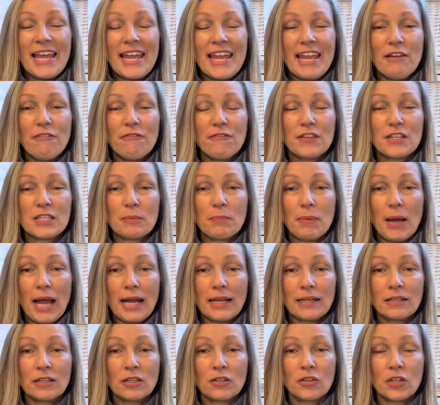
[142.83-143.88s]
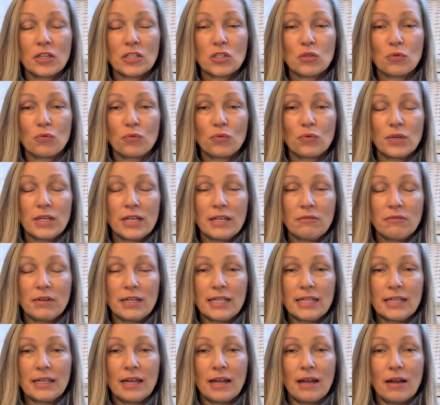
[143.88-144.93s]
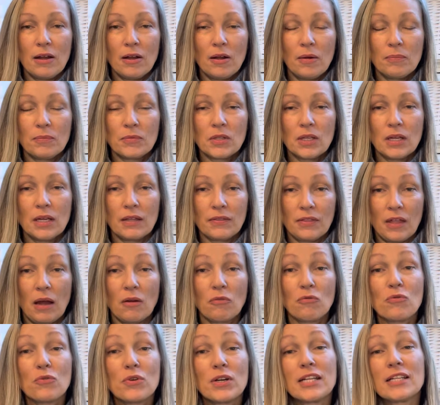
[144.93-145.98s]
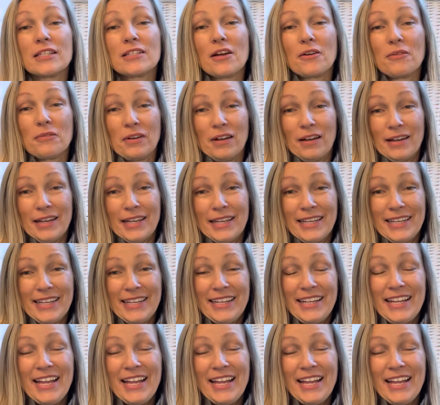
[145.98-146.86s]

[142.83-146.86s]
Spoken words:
If there's a pattern that's really that I really don't like,